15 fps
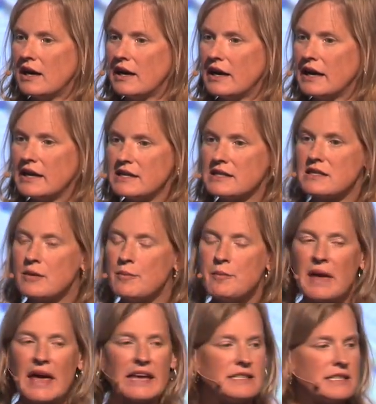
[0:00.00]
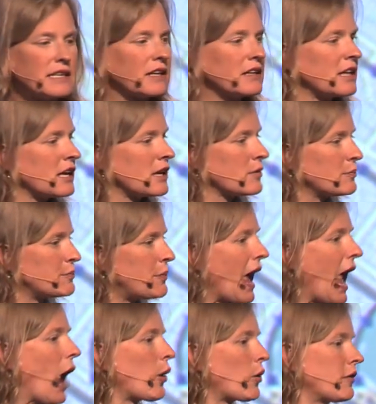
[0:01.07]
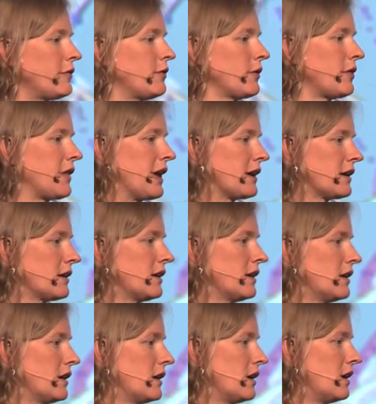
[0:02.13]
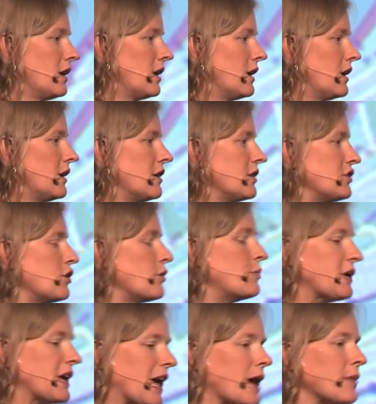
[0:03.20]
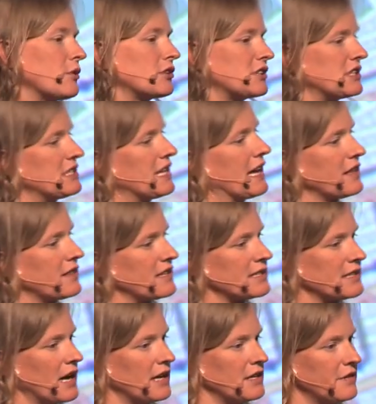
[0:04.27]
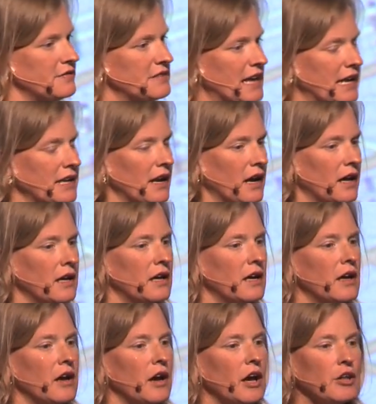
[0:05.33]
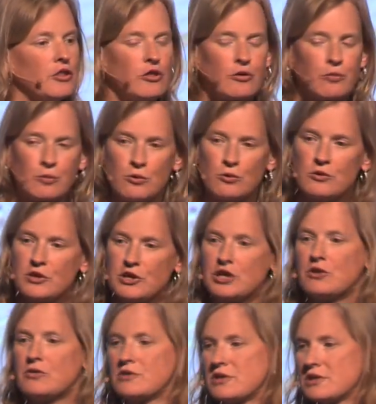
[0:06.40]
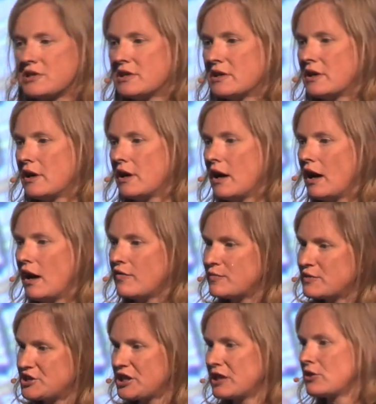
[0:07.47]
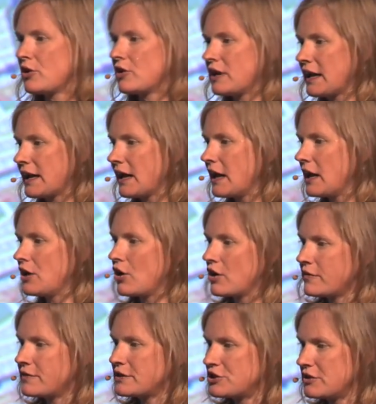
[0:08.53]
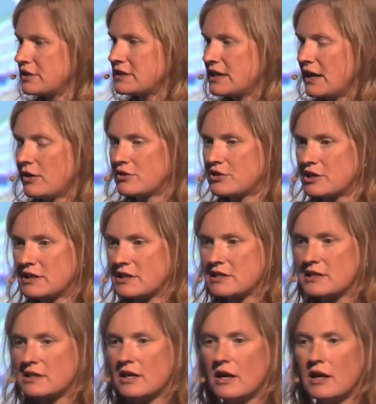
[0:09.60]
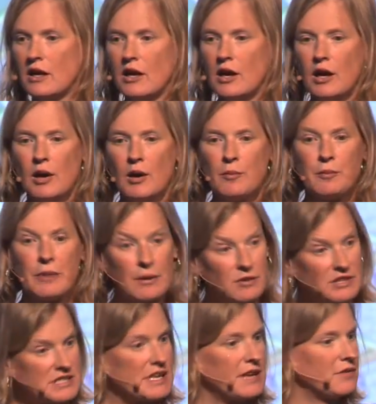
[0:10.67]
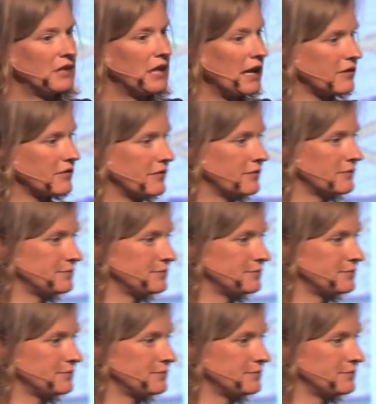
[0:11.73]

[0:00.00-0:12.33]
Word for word: it is an amazingly powerful thing to be able to take this kind of data. And through the use of machine learning and artificial intelligence, be able to save a life.